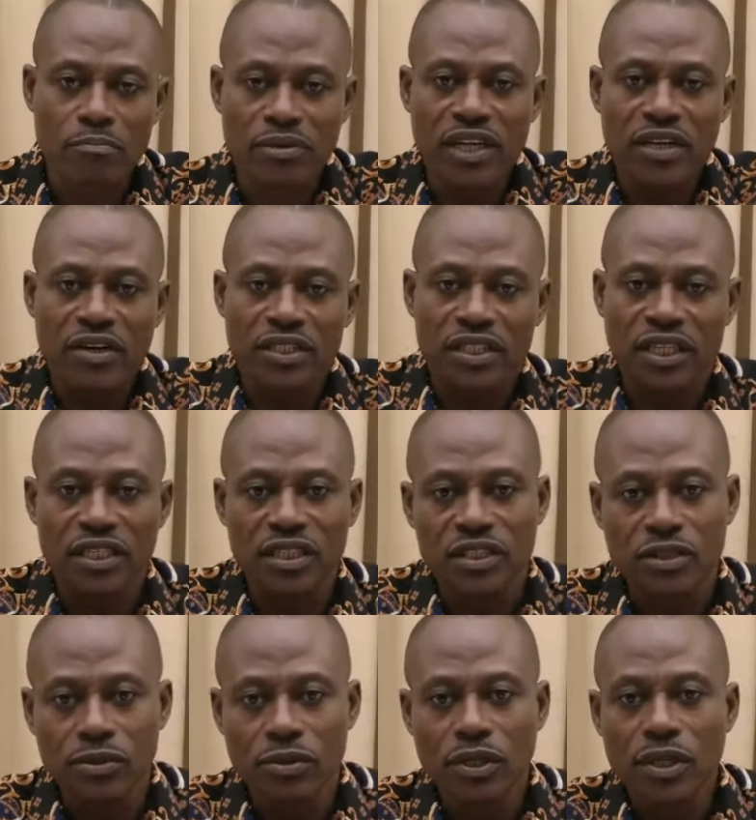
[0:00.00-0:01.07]
bring us
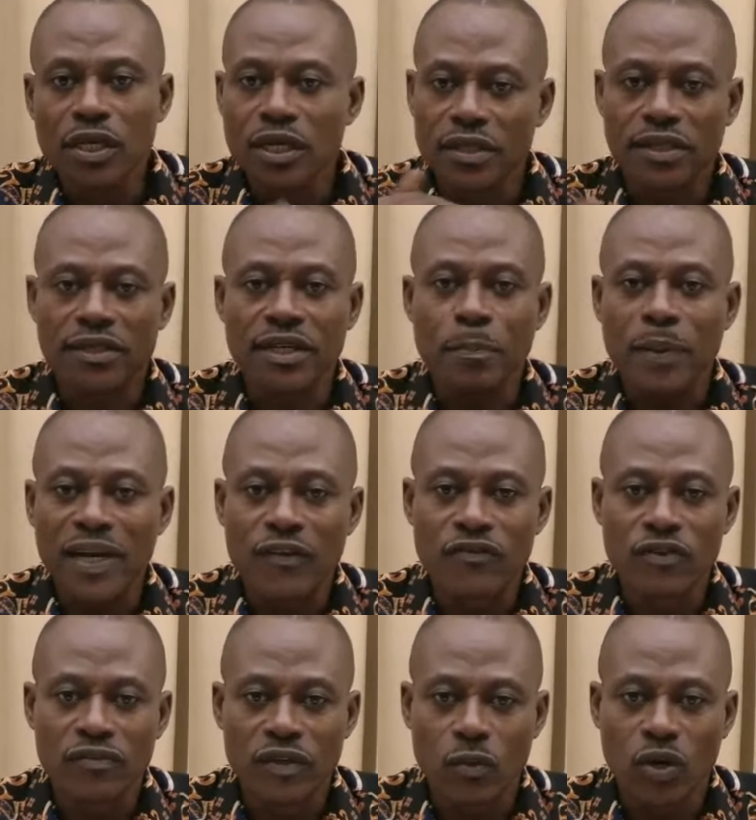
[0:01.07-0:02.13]
into the deeper
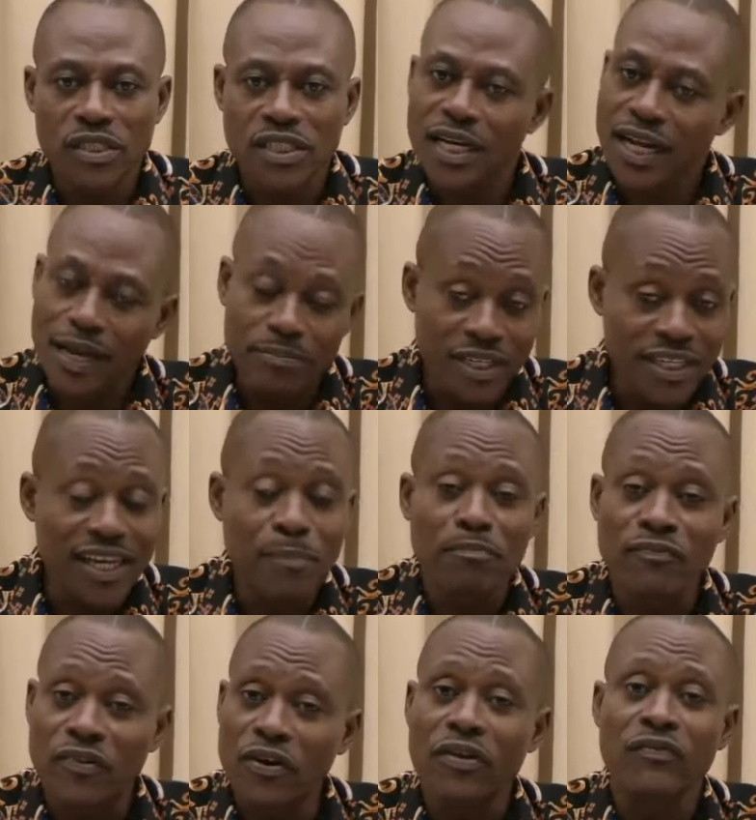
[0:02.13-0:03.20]
level of the water, and I made
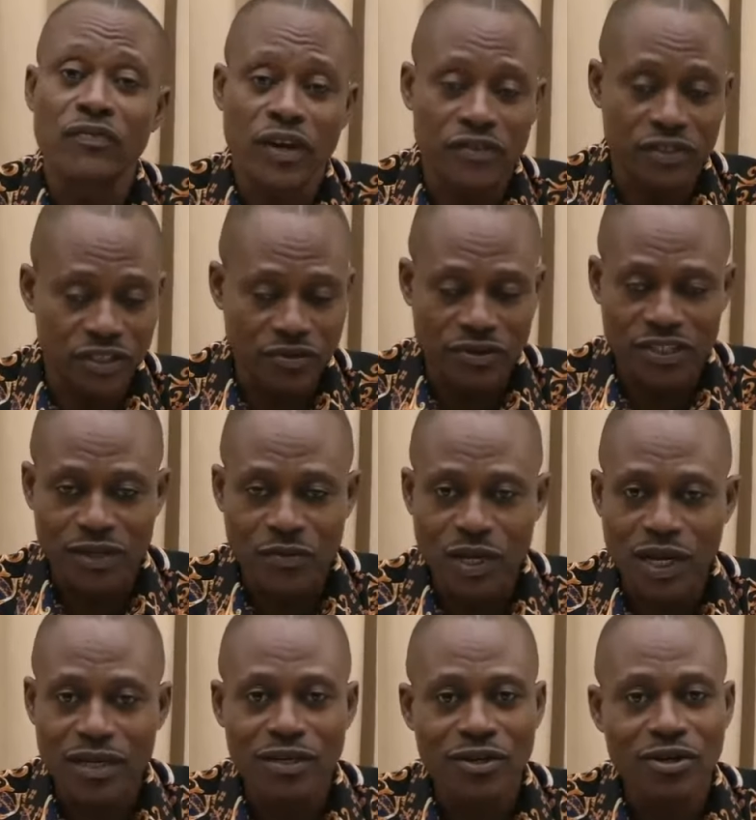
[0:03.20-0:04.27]
that very, very seriously. We
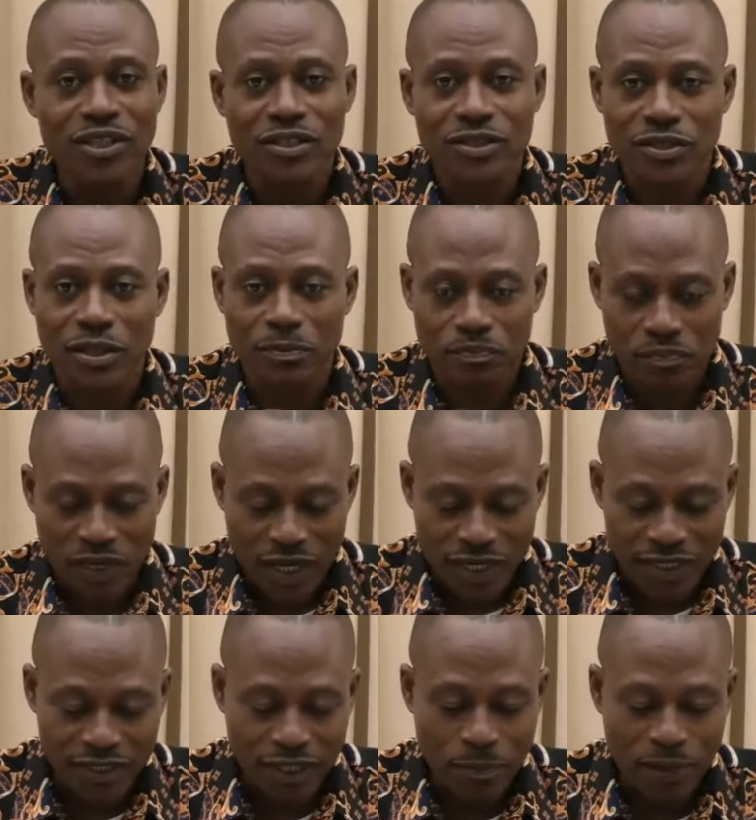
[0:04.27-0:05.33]
are going to go into some
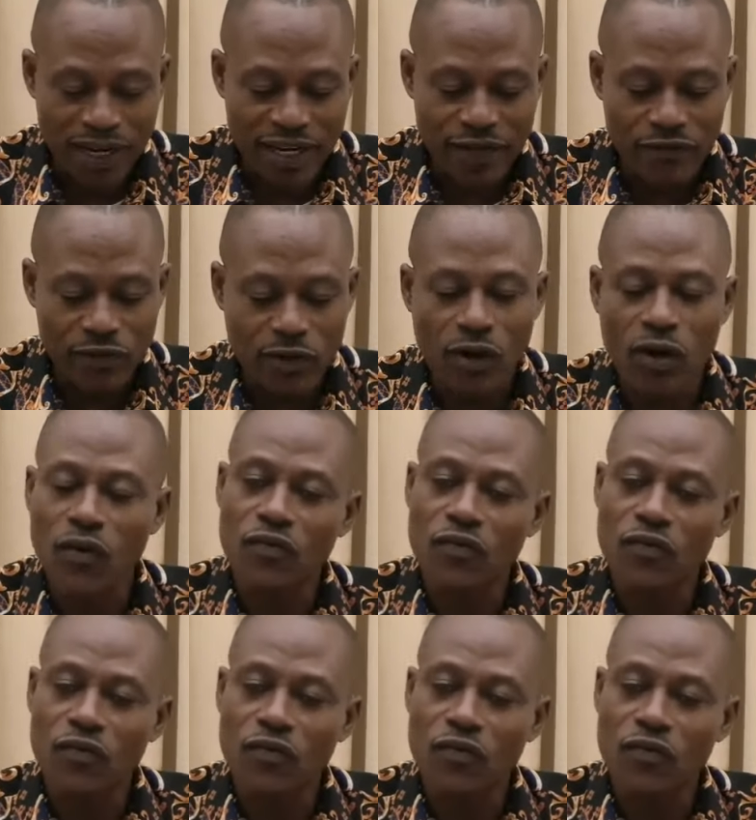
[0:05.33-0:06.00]
deeper level